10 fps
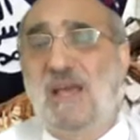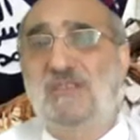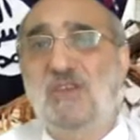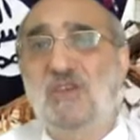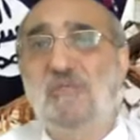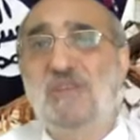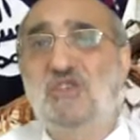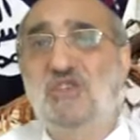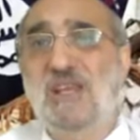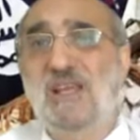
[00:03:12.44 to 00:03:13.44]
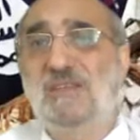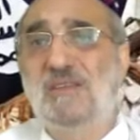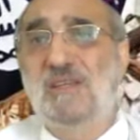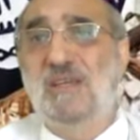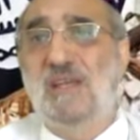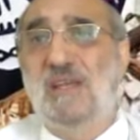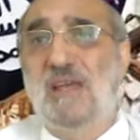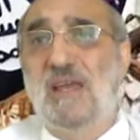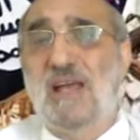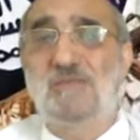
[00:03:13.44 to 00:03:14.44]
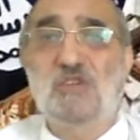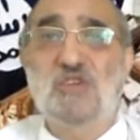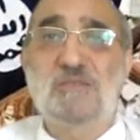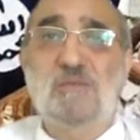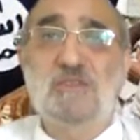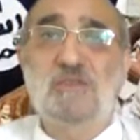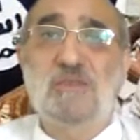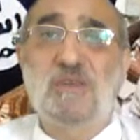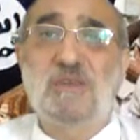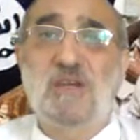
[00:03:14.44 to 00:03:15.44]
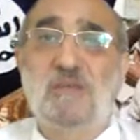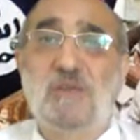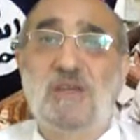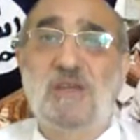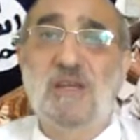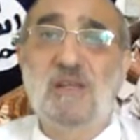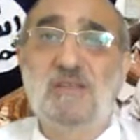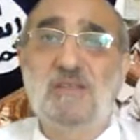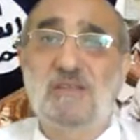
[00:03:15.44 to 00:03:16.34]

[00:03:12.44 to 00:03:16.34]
as a human shield as much as possible. That's going to be killed.